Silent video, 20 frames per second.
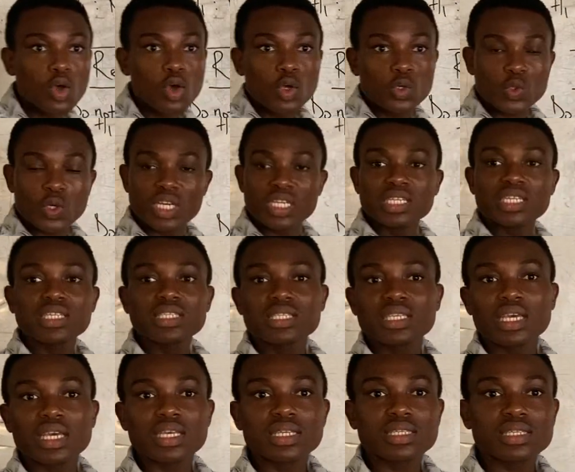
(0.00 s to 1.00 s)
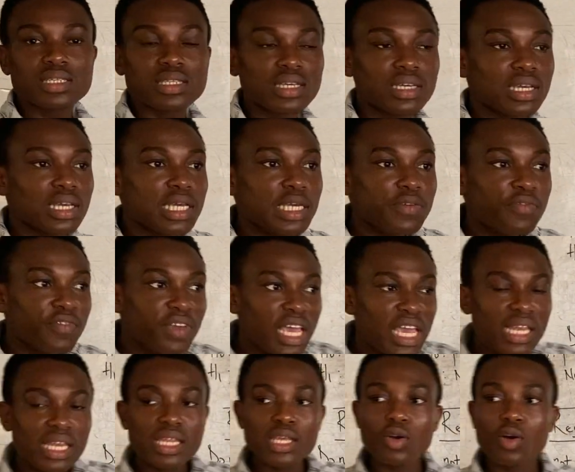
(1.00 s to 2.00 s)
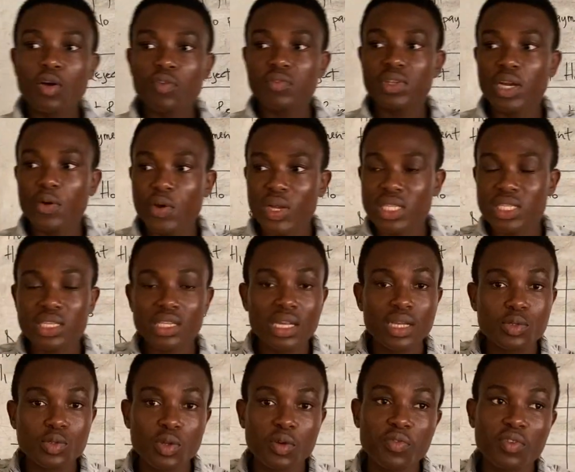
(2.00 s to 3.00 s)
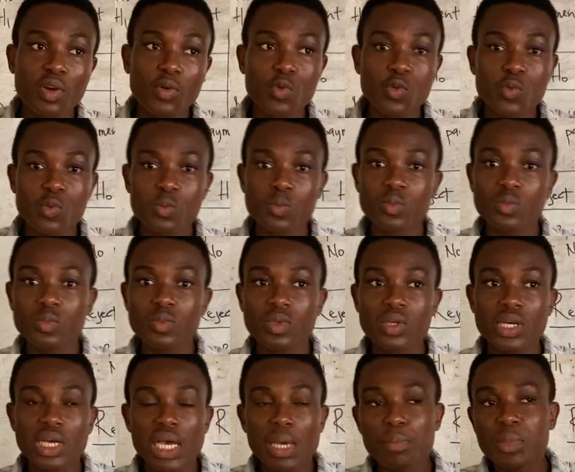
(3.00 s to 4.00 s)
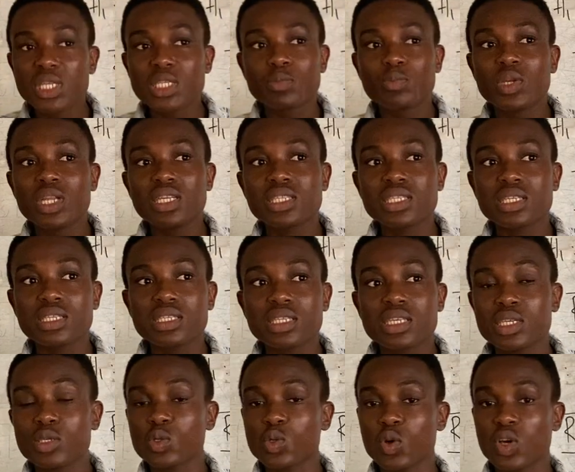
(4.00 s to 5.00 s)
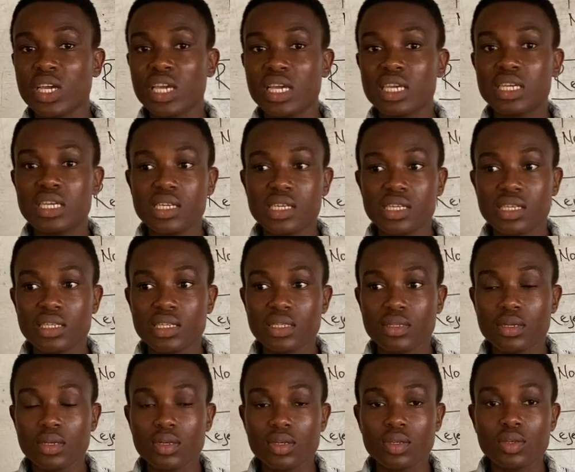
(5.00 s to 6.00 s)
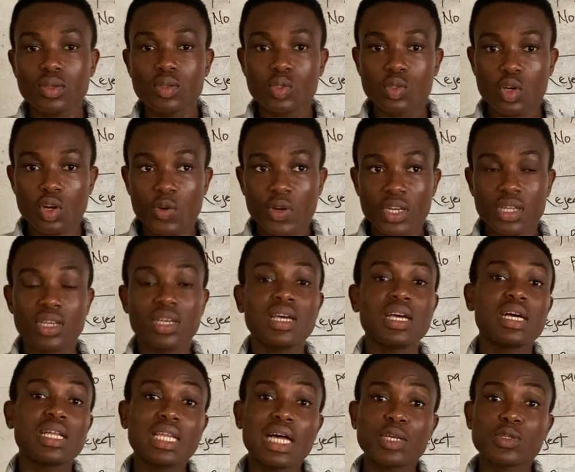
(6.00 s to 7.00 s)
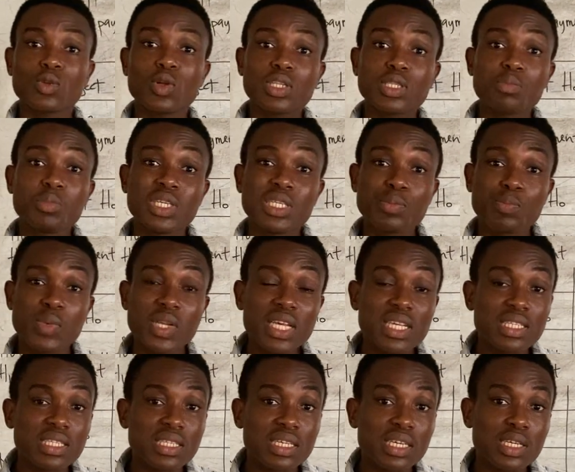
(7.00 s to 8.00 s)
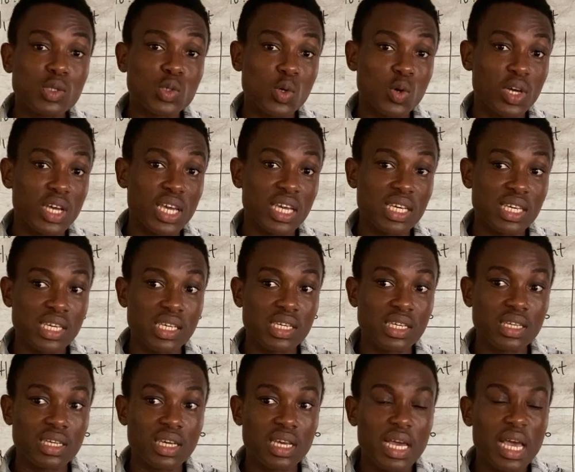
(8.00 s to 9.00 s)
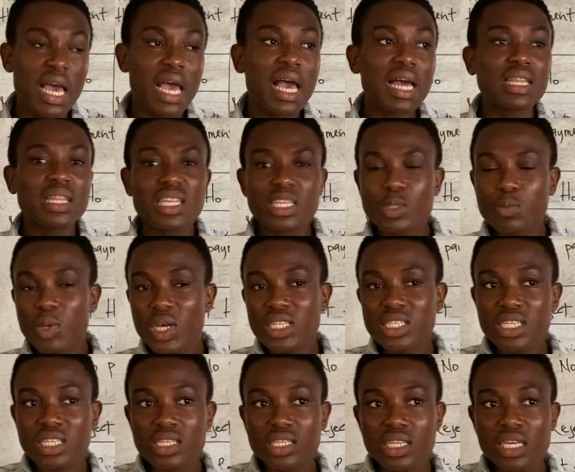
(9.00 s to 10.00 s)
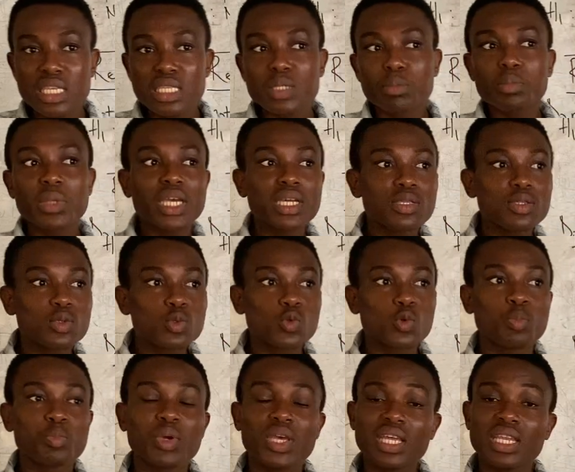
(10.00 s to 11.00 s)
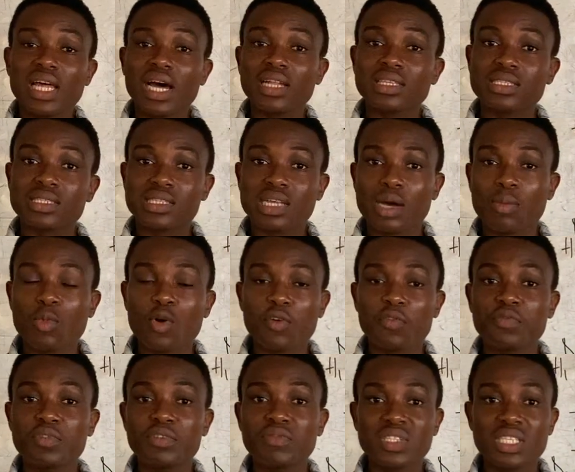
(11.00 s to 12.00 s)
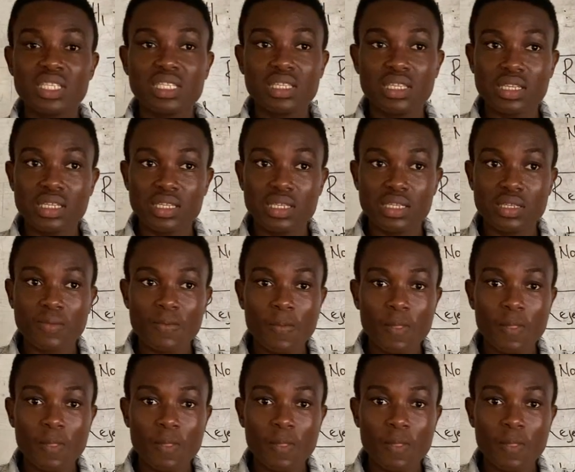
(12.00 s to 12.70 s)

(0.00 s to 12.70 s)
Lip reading: So in this case, if any of the residents of a room misplaces his or her key, does not misplace his or her key, and this person is made to pay that sum of 50 cedis,